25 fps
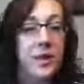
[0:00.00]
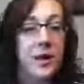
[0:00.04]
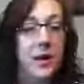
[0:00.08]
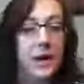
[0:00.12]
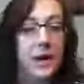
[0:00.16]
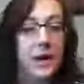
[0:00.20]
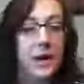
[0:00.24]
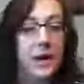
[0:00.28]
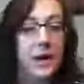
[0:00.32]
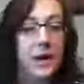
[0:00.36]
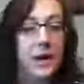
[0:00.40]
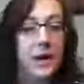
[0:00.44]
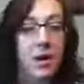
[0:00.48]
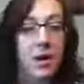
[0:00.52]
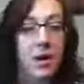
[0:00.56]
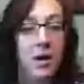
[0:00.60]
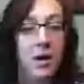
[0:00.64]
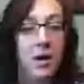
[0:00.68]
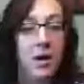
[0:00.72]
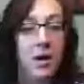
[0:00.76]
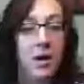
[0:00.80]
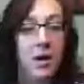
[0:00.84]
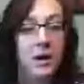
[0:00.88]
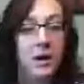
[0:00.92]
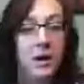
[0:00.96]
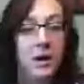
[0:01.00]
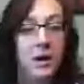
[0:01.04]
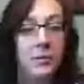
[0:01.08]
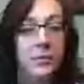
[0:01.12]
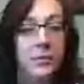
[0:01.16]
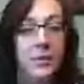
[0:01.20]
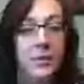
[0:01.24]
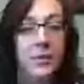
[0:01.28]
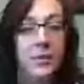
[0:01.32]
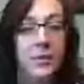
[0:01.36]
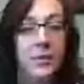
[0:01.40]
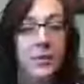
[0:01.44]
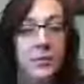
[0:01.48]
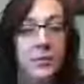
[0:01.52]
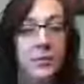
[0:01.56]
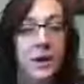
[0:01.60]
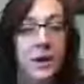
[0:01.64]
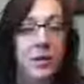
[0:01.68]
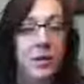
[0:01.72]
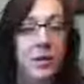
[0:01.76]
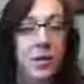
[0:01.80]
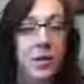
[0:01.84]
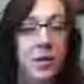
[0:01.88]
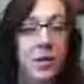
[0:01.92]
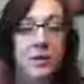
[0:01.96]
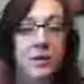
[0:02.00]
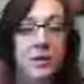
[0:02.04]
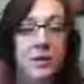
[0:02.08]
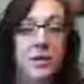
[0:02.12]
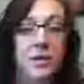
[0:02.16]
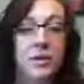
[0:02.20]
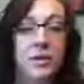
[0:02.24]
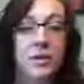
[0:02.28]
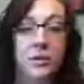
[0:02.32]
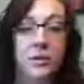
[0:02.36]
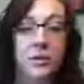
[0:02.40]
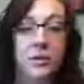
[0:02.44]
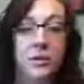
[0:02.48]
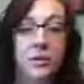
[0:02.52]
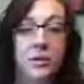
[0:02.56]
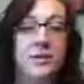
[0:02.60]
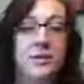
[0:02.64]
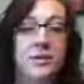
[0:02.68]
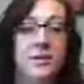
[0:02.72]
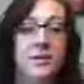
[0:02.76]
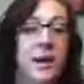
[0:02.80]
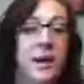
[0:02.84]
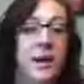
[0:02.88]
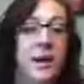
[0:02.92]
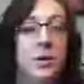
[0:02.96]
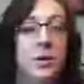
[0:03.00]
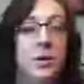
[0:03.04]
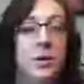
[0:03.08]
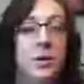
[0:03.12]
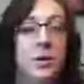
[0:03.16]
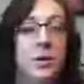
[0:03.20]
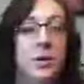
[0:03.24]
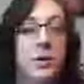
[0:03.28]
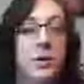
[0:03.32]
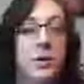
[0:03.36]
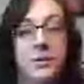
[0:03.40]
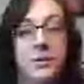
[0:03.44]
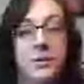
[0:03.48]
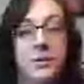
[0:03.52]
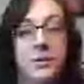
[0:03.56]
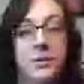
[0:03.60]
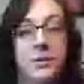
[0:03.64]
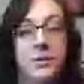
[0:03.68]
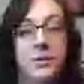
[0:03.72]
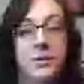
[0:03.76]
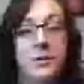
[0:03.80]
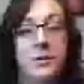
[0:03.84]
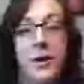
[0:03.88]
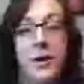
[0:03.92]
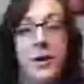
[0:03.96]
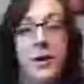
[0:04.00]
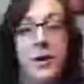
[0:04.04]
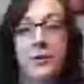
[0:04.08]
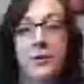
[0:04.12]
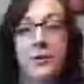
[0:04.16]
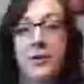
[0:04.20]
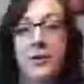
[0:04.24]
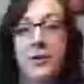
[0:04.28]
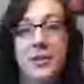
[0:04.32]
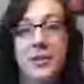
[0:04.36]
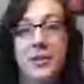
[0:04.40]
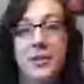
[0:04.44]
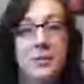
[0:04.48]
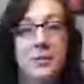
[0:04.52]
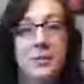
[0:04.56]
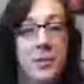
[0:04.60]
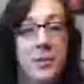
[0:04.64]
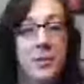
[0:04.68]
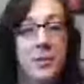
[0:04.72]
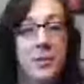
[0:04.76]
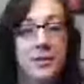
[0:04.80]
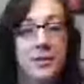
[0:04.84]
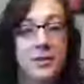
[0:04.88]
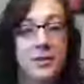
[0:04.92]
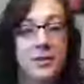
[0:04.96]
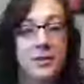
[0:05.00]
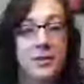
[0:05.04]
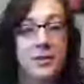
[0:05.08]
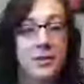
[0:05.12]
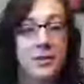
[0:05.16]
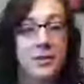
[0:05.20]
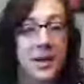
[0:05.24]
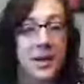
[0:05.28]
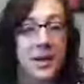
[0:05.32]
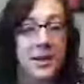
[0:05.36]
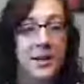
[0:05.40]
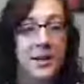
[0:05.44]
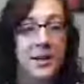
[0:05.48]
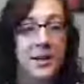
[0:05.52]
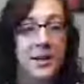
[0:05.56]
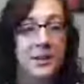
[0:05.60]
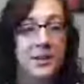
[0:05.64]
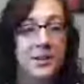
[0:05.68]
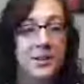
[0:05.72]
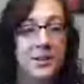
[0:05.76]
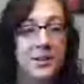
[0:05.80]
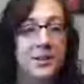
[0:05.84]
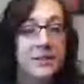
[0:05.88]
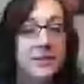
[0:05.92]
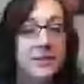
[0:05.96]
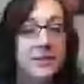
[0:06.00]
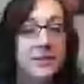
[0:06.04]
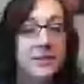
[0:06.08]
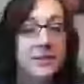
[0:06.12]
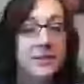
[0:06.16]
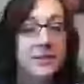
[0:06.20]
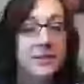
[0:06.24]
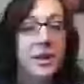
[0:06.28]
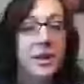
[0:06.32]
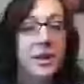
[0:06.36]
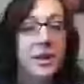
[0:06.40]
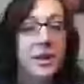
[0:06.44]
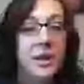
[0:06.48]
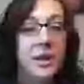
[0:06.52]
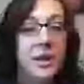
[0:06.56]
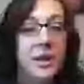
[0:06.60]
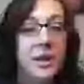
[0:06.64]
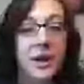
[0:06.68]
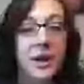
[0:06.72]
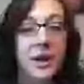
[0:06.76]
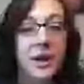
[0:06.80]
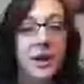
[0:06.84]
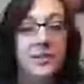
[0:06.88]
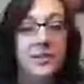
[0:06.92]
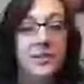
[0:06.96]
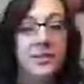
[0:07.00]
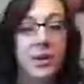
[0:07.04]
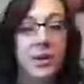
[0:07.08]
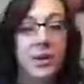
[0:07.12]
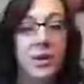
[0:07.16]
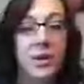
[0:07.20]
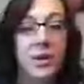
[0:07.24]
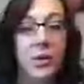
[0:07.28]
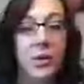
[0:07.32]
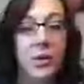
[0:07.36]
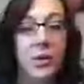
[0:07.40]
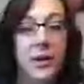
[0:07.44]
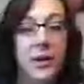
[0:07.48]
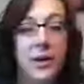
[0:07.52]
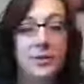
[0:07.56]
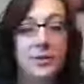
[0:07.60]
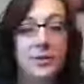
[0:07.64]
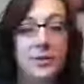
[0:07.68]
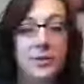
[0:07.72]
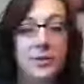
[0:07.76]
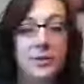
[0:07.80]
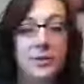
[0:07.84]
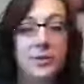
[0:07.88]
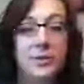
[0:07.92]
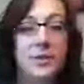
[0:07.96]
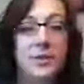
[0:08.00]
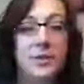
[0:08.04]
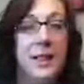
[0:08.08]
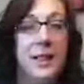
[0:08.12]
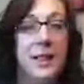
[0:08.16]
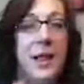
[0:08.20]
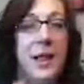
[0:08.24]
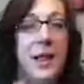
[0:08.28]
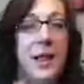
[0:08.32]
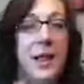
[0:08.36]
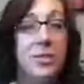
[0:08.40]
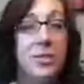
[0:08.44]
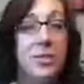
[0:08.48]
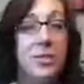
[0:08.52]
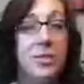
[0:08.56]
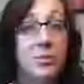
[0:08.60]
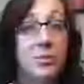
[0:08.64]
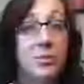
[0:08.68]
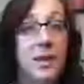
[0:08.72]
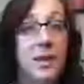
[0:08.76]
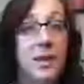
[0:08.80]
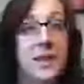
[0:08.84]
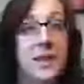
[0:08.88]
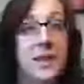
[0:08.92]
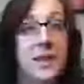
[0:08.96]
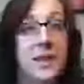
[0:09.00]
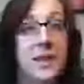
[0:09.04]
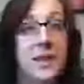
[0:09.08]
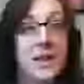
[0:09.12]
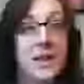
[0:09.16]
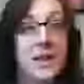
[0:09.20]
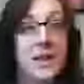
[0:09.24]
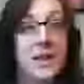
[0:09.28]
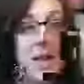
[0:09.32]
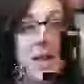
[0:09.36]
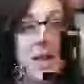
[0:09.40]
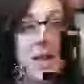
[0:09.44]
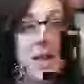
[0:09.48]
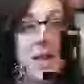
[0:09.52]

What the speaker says: And upon reviewing all of those goals that were accepted by all 15 members of the United Nations, you guys are going to select 3 of the